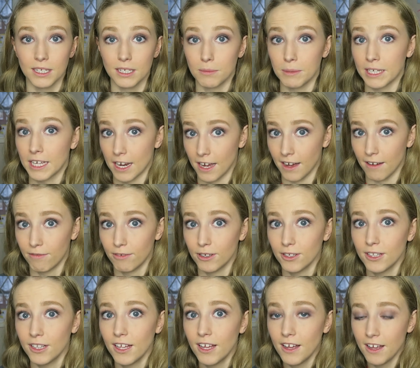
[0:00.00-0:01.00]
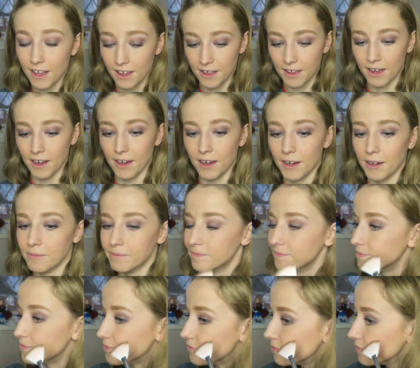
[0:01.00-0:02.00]
I need to be careful.
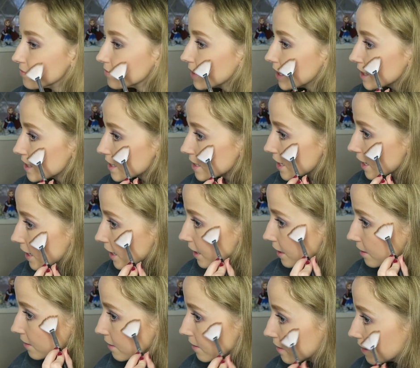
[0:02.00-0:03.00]
Um, let's see.